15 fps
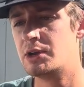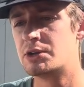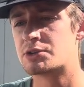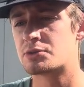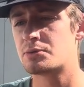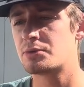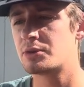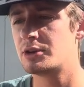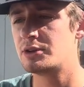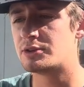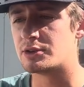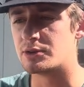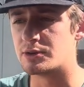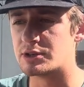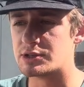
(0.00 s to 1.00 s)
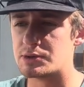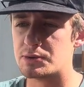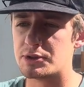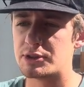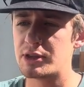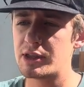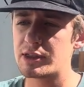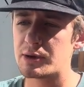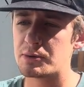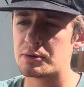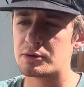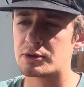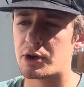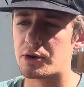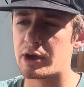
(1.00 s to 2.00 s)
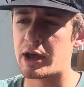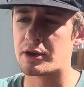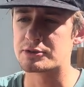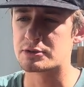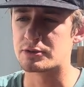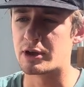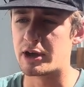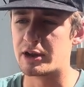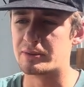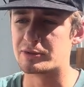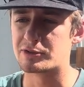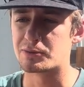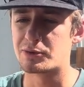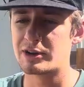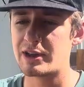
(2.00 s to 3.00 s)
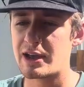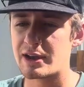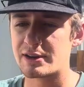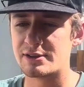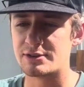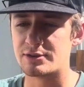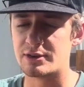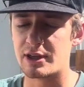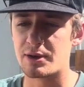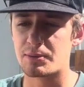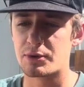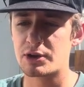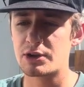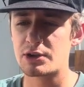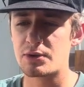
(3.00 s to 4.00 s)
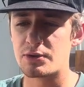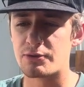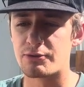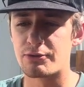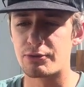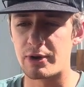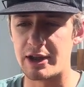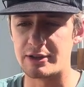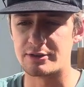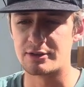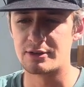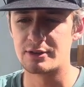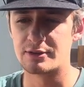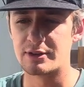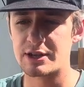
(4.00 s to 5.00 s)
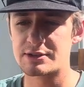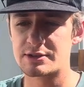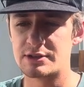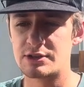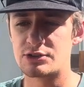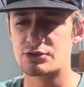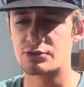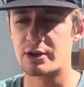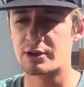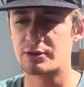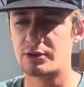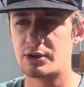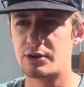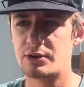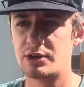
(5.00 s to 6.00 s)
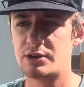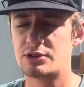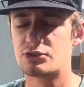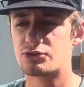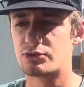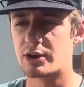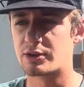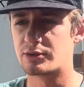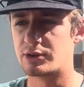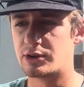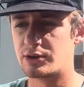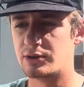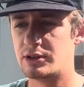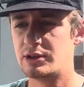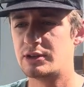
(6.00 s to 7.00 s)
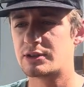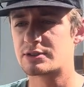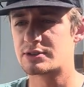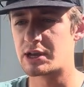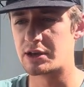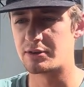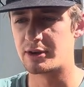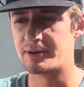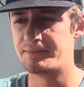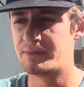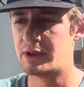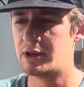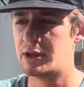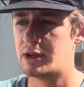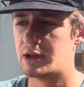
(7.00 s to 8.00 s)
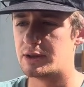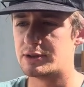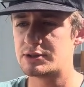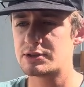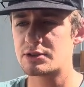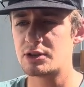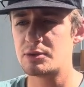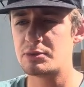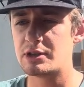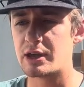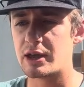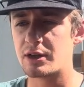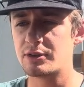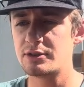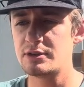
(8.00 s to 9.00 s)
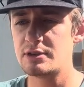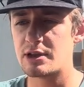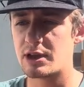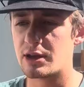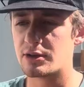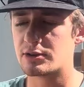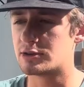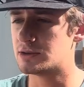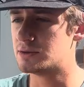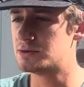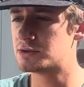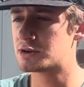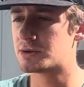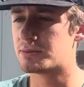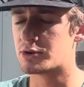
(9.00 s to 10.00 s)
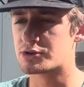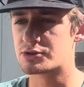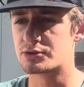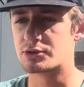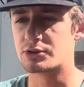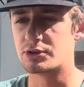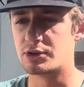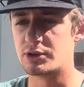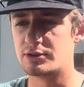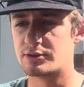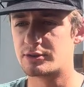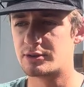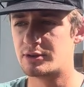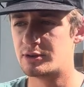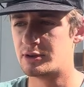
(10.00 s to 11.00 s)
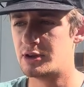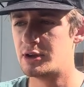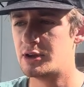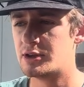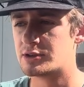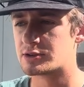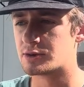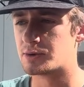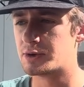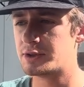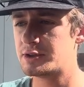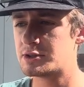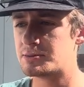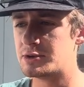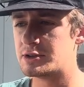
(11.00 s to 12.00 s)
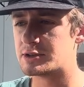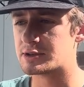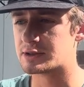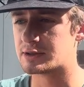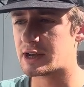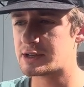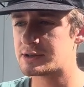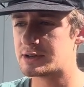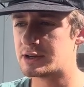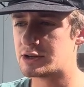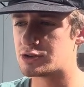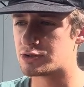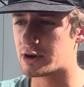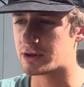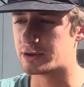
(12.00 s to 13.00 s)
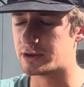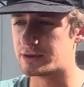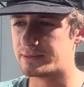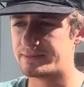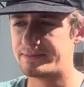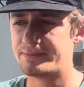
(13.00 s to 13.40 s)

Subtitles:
So what we're going to do is, you would think that we would go to household items. We're not going to do that. We're going to go to freight, less than a truckload, etc. And this is going to be LTL, used commercial goods. So what this means is less than a truckload.